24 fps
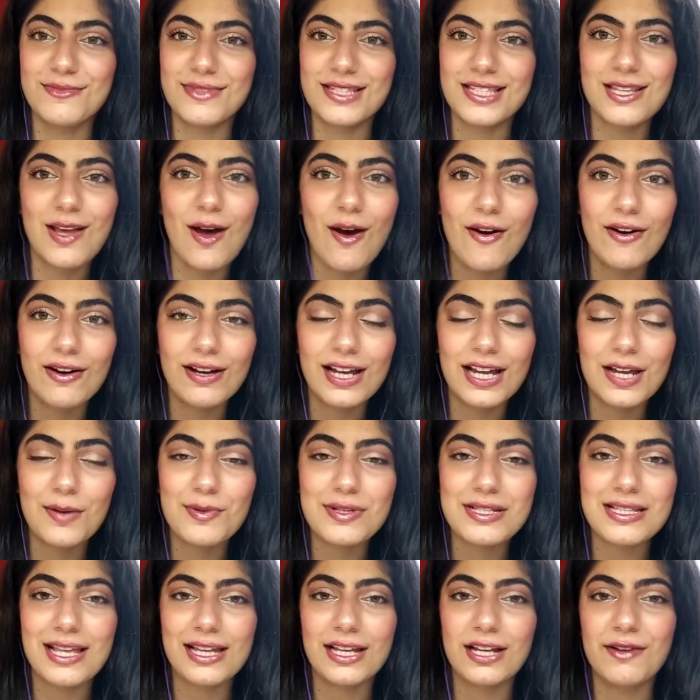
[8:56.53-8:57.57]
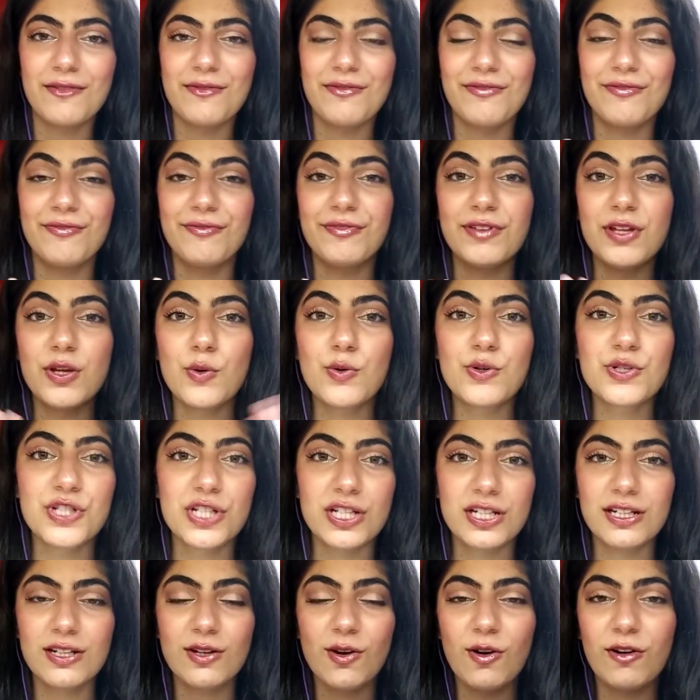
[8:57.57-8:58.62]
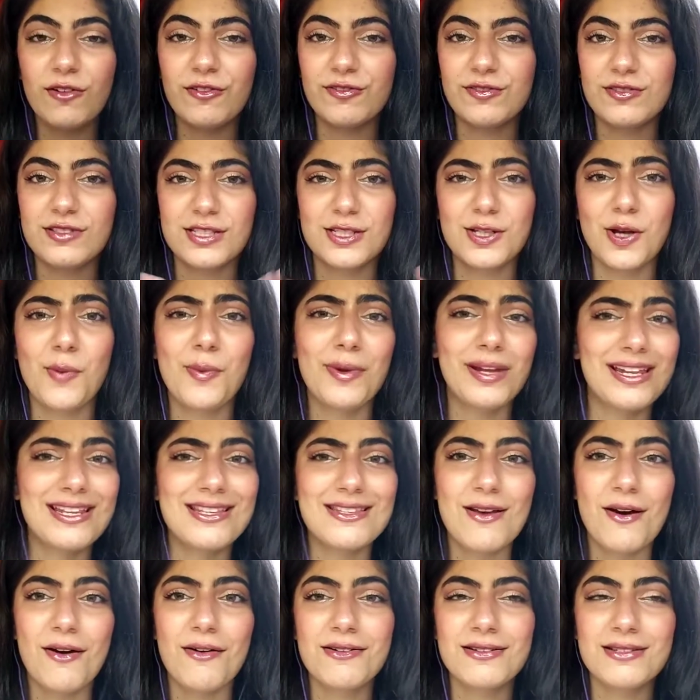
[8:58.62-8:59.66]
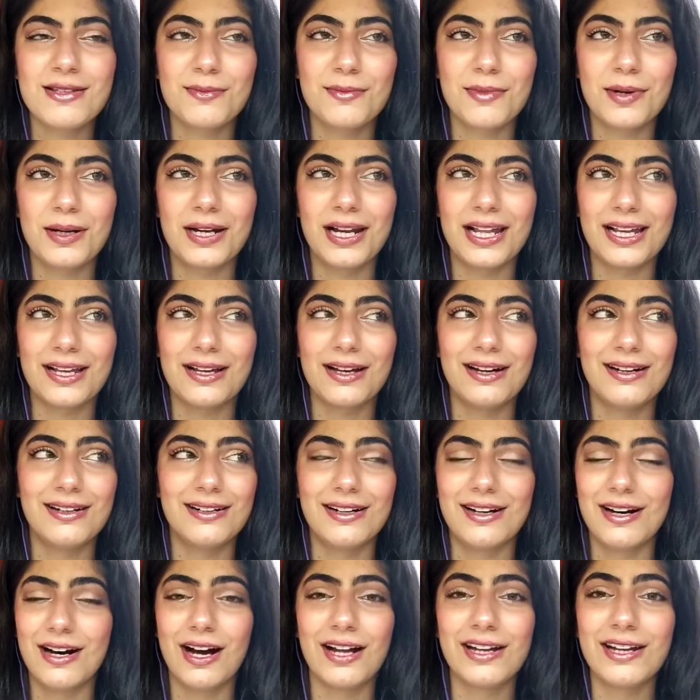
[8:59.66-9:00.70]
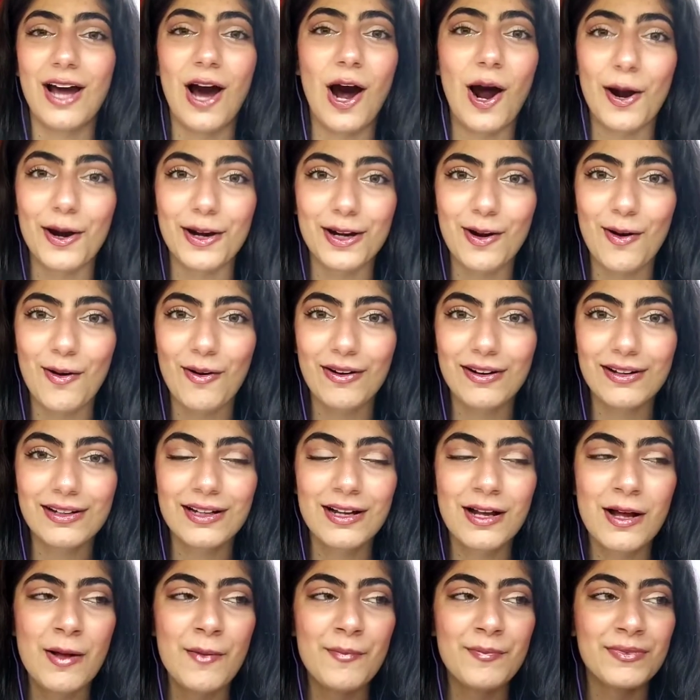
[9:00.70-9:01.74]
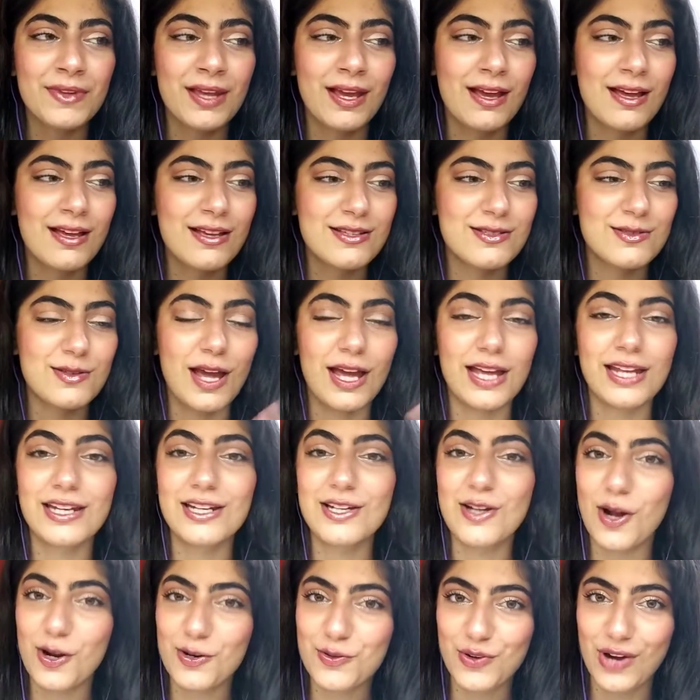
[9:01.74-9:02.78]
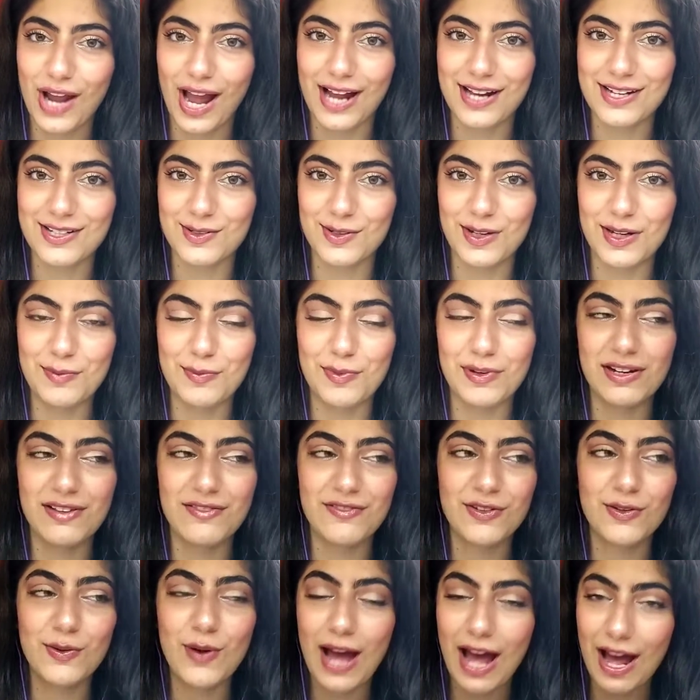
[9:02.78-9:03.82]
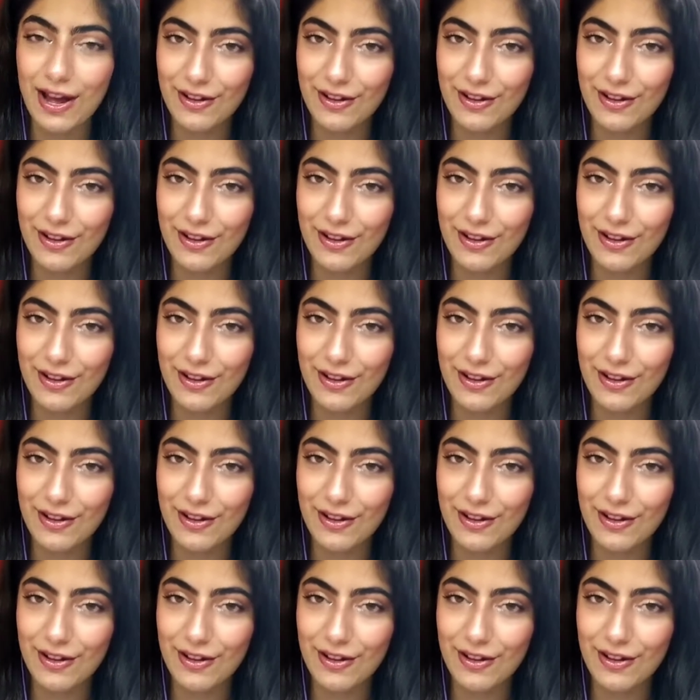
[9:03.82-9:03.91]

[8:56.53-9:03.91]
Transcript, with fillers: song. It was like a fusion of so many songs about like an hour long. So I did not react to it. But if you